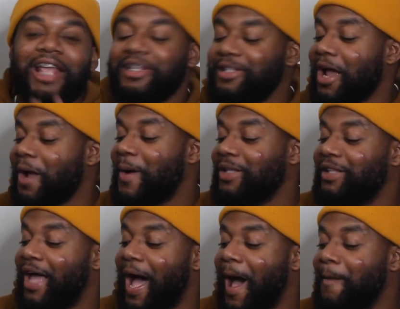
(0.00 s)
I just talk about
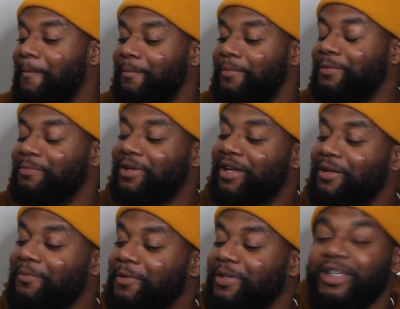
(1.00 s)
the album,
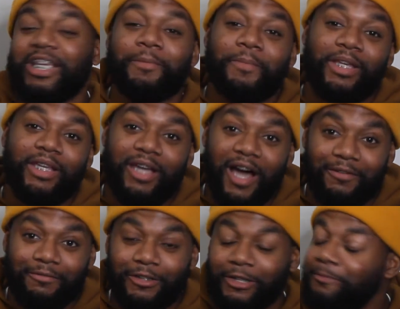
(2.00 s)
well, the EP
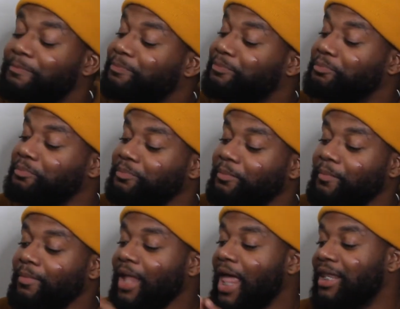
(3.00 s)
cover?
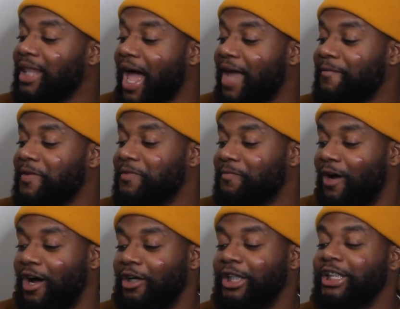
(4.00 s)
Like, first of
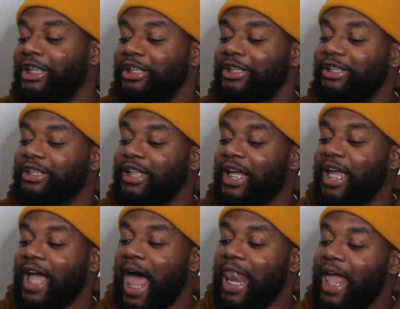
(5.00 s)
all,
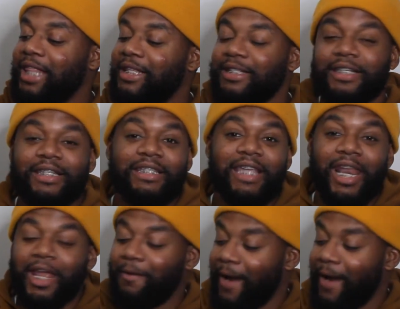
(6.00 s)
I like this aesthetic